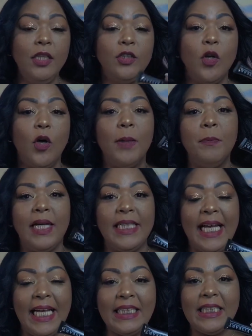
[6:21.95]
So in my
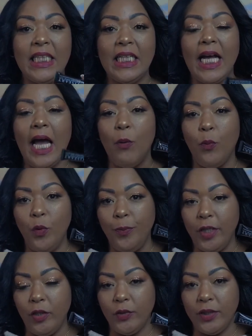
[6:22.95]
next look, I will
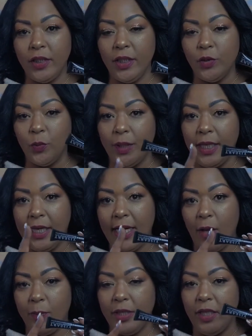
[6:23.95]
be using this one and
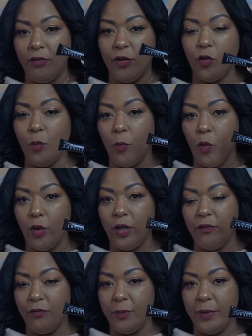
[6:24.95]
I'll be giving you more
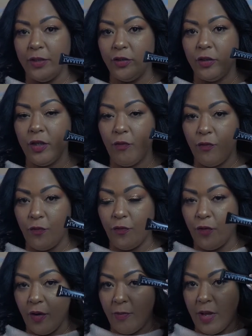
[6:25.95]
information
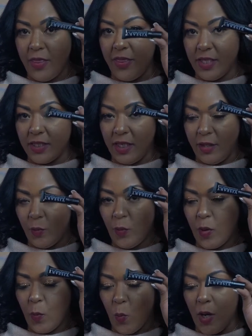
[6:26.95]
from this
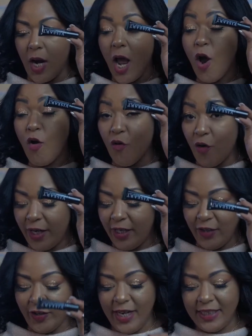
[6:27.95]
little one right
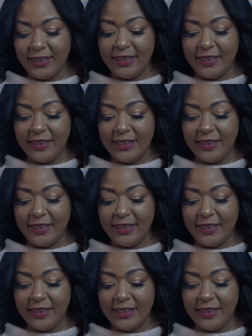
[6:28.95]
here, guys.